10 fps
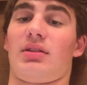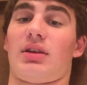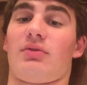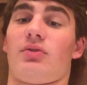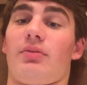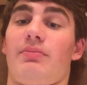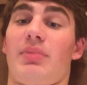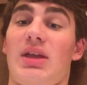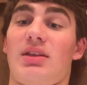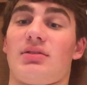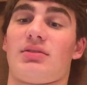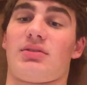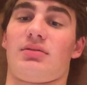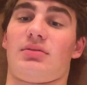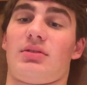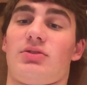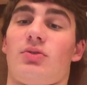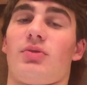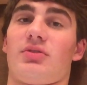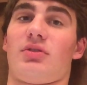therefore bends
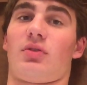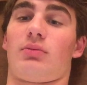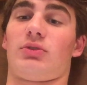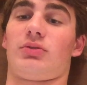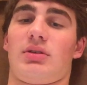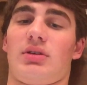towards the normal.